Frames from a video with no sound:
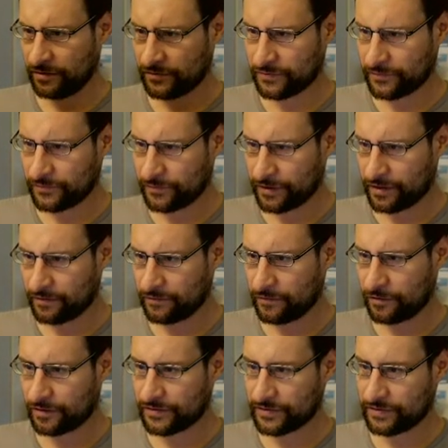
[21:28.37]
also freaking
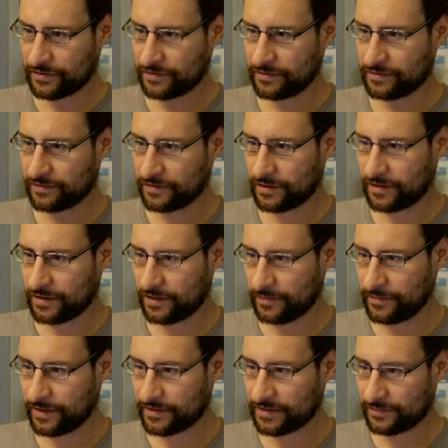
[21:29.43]
works.
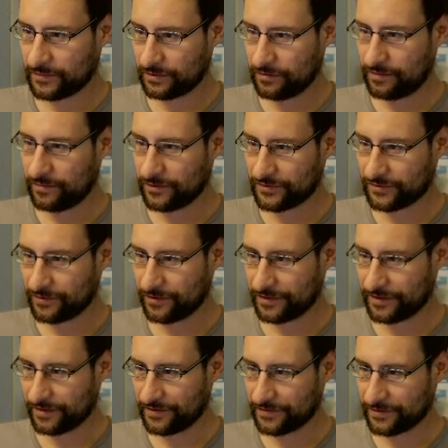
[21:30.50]
Except, oh, mouse
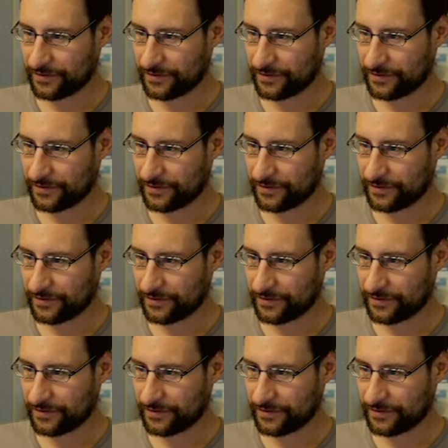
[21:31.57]
cursor is